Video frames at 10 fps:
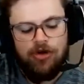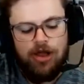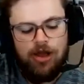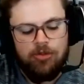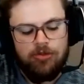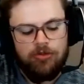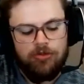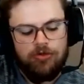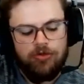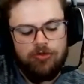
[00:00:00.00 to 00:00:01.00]

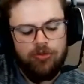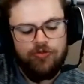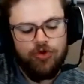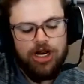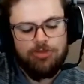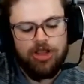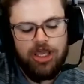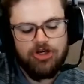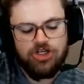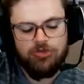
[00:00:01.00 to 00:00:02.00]
for an
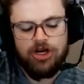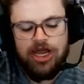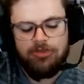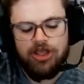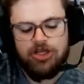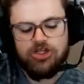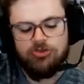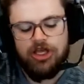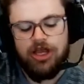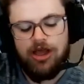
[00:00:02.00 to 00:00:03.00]
application, but an application
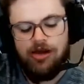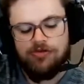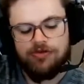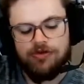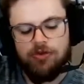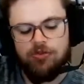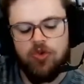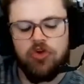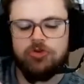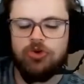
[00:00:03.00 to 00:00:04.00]
may have
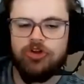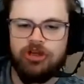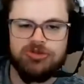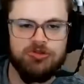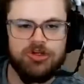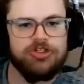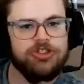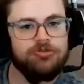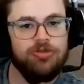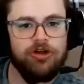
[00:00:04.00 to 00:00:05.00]
multiple namespaces
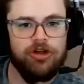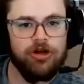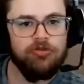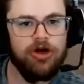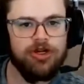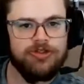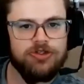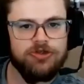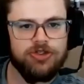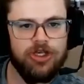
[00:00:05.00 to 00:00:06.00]
depending upon its
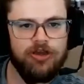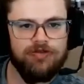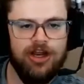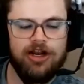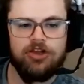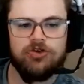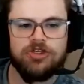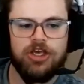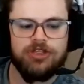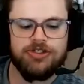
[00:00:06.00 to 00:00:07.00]
use case. It had a use
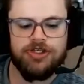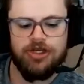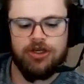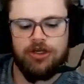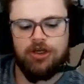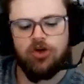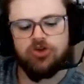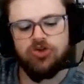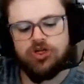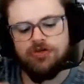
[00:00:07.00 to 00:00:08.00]
case, 2
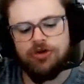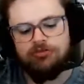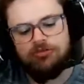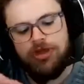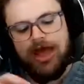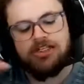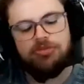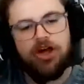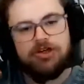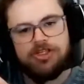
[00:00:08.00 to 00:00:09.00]
different
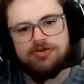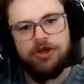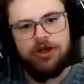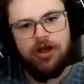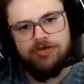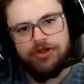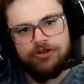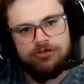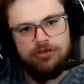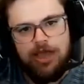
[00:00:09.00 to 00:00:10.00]
aspects of a
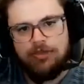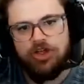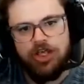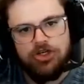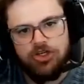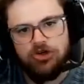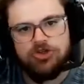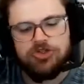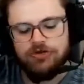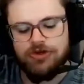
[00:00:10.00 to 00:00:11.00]
application or a
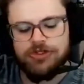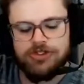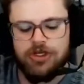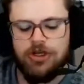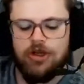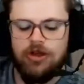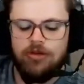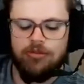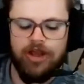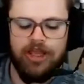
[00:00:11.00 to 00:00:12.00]
service
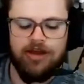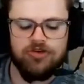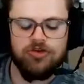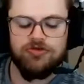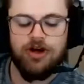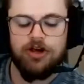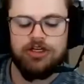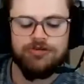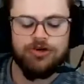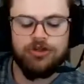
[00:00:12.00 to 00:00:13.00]
might have 2 very
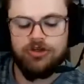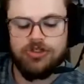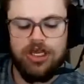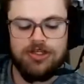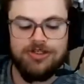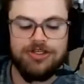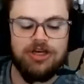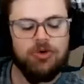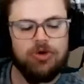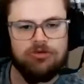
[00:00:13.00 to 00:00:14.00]
different use cases.
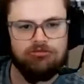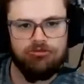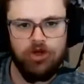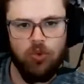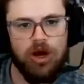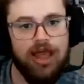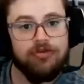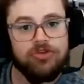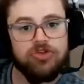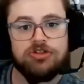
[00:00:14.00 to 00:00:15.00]
They would, want to
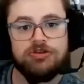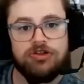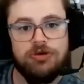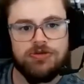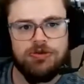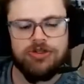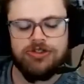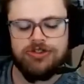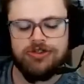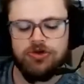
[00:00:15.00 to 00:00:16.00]
have 2 different
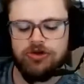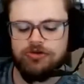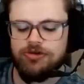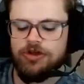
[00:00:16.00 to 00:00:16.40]
namespaces to sort of